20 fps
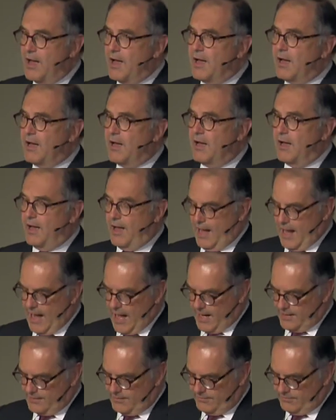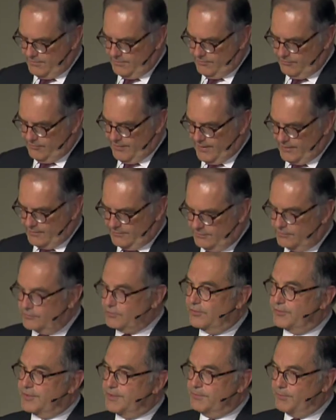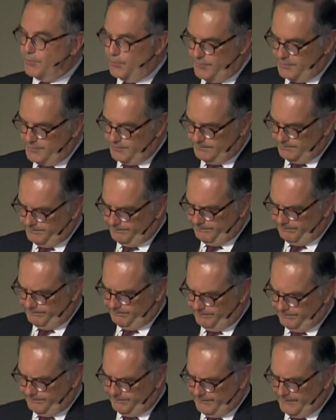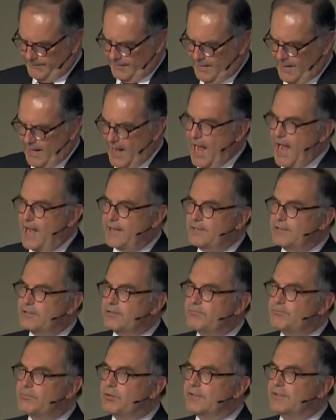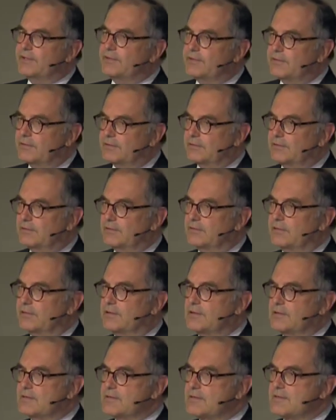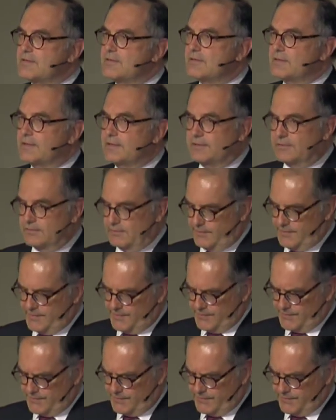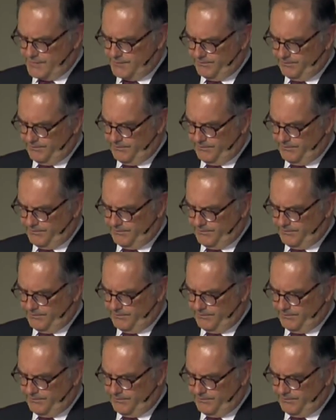higher regulatory burden, higher political and legal risks.